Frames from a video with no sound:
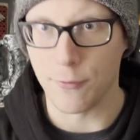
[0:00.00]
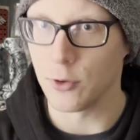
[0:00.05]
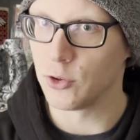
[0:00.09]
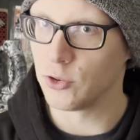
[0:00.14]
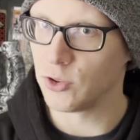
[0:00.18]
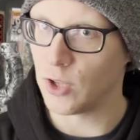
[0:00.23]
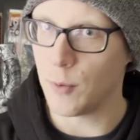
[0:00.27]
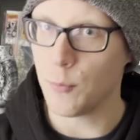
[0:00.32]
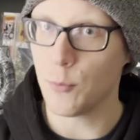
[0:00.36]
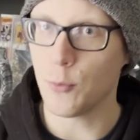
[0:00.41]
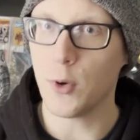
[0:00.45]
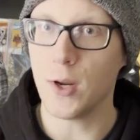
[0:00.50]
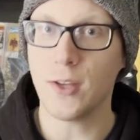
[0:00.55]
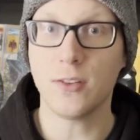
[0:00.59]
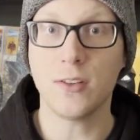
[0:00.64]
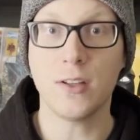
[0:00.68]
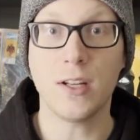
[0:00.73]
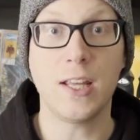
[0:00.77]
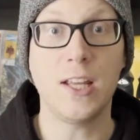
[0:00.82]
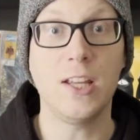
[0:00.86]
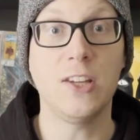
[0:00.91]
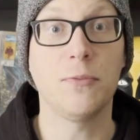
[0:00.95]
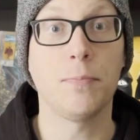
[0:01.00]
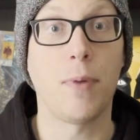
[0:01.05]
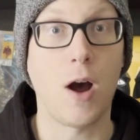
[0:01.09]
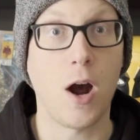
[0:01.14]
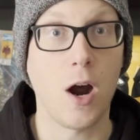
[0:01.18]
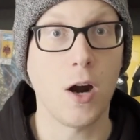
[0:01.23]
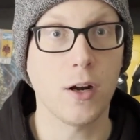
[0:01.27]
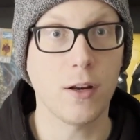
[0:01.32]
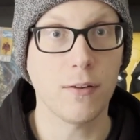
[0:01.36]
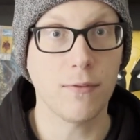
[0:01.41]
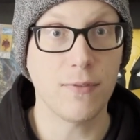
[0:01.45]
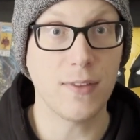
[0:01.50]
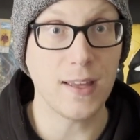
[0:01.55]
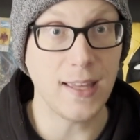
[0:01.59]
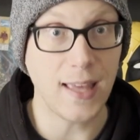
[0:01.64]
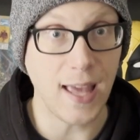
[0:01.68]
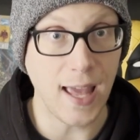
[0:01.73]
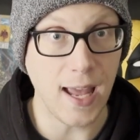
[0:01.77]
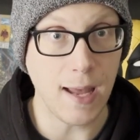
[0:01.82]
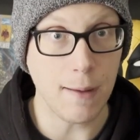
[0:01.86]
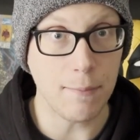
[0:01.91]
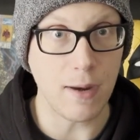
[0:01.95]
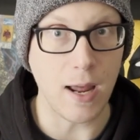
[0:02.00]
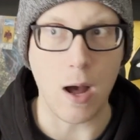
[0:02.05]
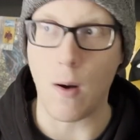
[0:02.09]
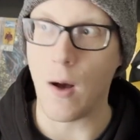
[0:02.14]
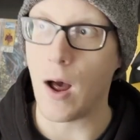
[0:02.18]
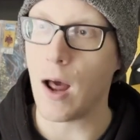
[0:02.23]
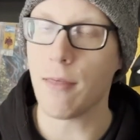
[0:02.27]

For some reason, he's part of the game now.